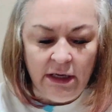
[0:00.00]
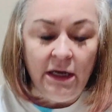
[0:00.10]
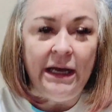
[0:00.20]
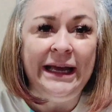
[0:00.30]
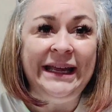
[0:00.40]

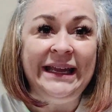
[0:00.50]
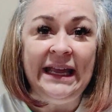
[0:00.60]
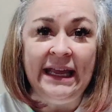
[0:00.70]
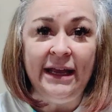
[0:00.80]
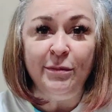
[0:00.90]
I
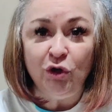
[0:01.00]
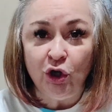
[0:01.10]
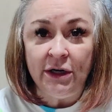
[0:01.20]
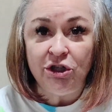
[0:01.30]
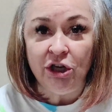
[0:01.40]
am good
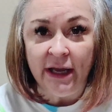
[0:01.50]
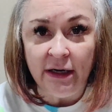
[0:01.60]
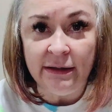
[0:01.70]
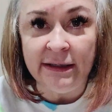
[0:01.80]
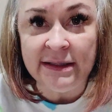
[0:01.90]
at
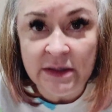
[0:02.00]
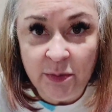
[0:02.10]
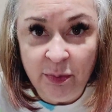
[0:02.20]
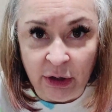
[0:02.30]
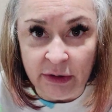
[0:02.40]
channeling
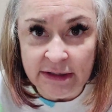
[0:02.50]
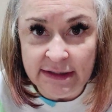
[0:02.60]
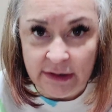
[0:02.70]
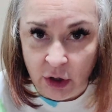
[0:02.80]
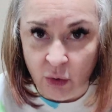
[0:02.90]

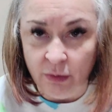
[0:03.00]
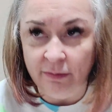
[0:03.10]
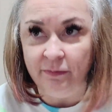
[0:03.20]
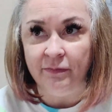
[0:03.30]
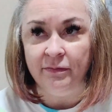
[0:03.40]
spirits though.
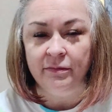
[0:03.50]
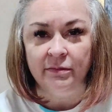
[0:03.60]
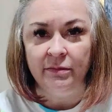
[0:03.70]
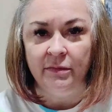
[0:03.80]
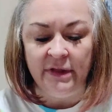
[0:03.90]

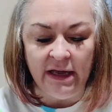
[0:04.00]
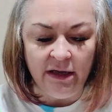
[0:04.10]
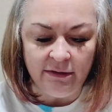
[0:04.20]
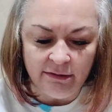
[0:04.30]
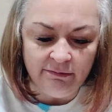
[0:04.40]

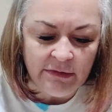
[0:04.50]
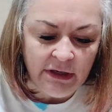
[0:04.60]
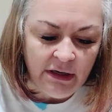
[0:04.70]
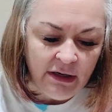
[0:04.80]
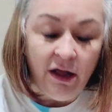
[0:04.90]
That,
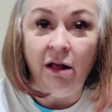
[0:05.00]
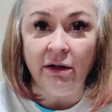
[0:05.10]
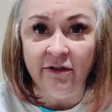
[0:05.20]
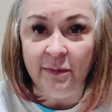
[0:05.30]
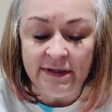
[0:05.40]
I'll
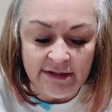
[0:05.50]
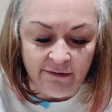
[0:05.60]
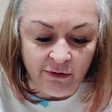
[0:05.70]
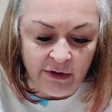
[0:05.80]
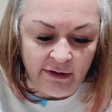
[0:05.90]
give
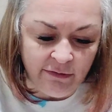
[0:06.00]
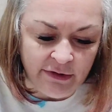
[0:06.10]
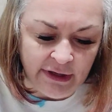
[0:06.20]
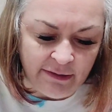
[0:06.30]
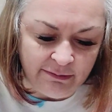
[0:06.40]
myself credit for
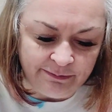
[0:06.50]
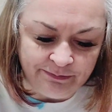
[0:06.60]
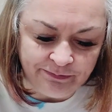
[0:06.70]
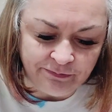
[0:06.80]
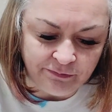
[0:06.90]
that.
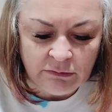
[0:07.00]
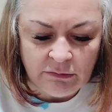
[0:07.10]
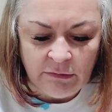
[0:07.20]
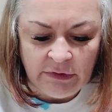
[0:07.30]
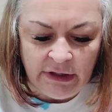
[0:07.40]

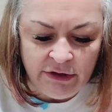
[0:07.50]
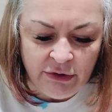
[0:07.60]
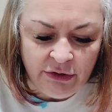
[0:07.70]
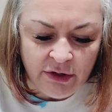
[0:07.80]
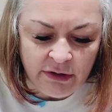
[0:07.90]
I
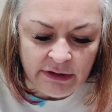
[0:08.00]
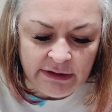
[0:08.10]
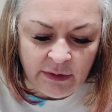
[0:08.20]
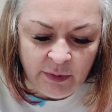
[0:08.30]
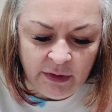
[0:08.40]
do talk to
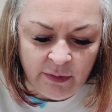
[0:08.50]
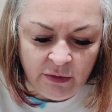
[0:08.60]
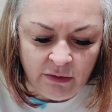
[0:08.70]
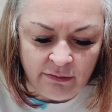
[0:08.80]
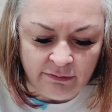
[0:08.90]
dead people.